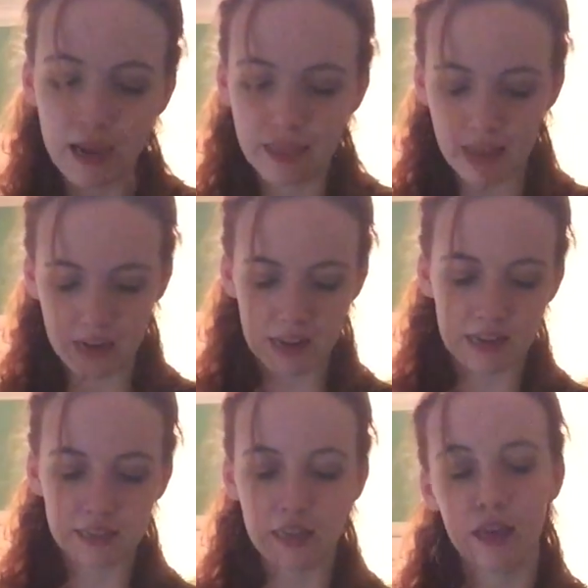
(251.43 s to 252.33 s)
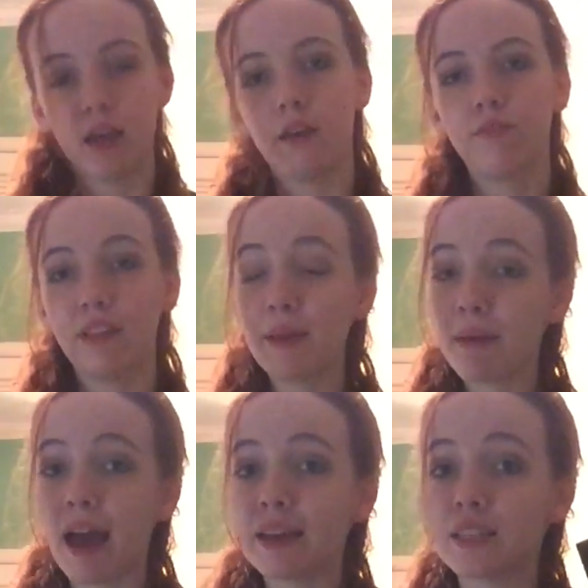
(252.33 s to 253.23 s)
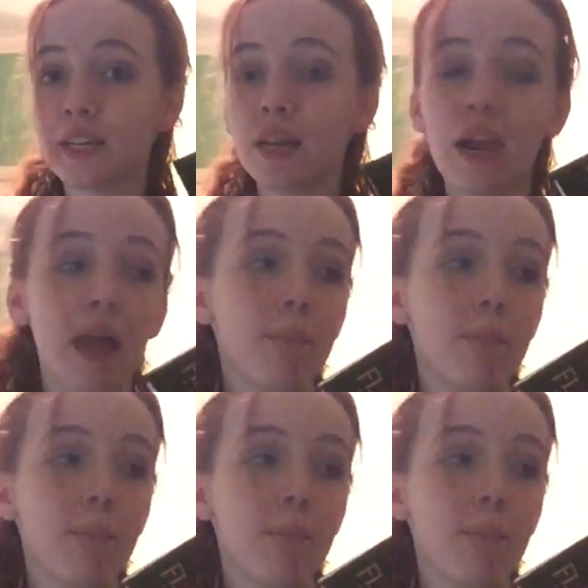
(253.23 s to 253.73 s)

and that is Flamecaster.